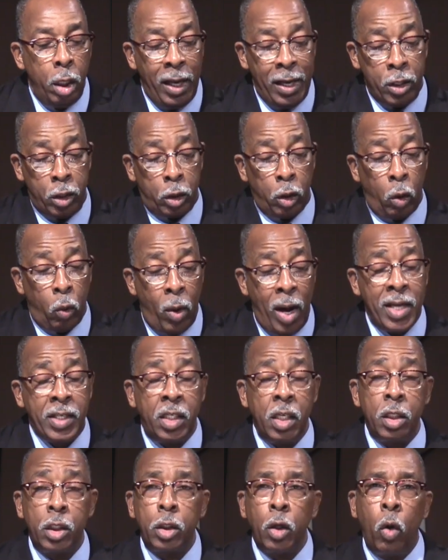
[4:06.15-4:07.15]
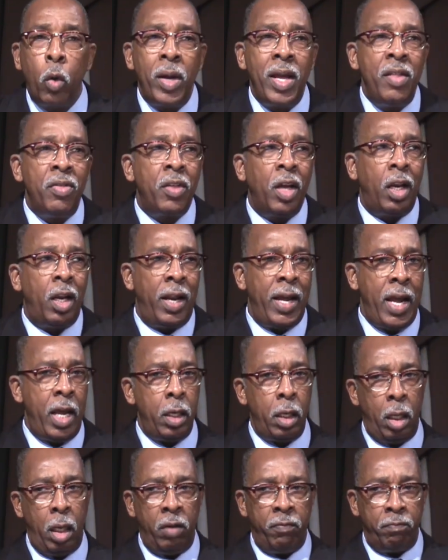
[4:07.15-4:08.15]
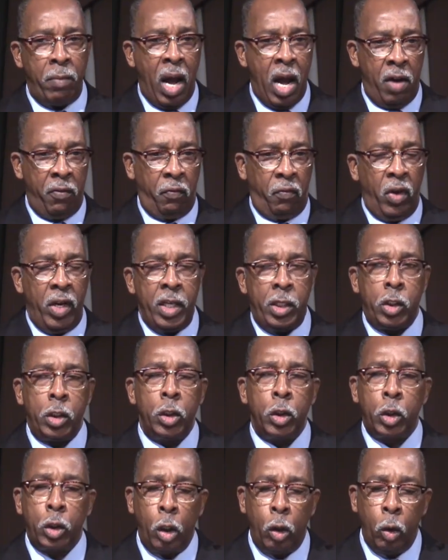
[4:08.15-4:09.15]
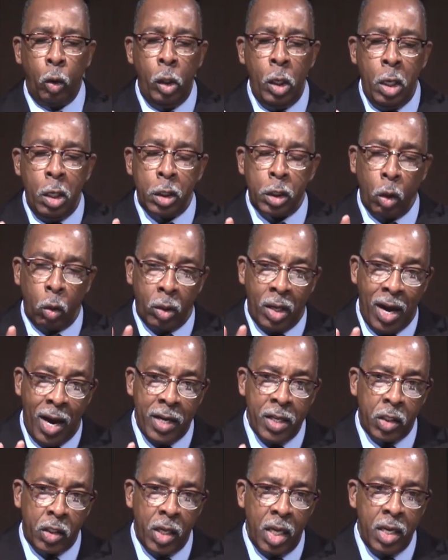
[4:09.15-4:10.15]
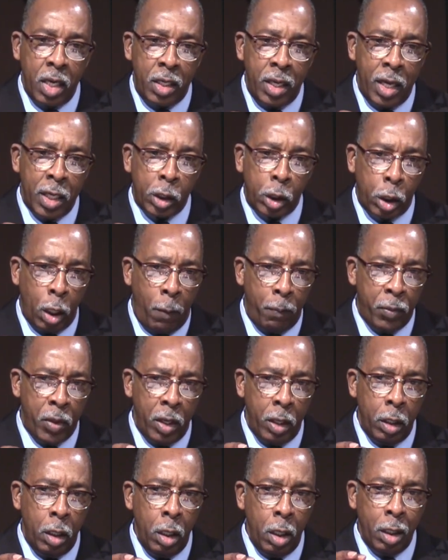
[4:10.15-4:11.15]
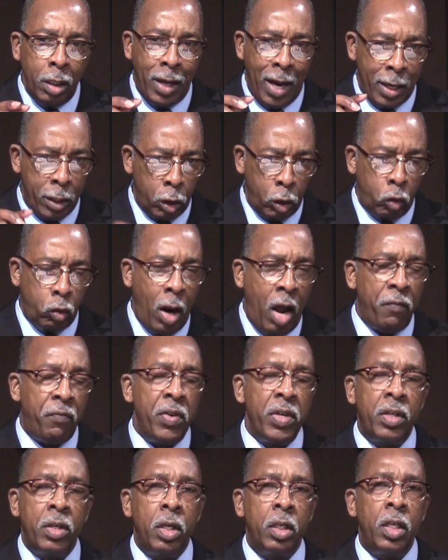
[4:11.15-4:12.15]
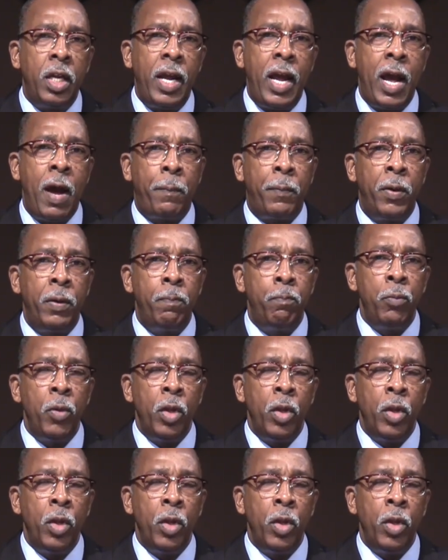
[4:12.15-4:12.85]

And so watch this. So in the land of my affliction. So so God is saying that there's something catastrophic gonna happen.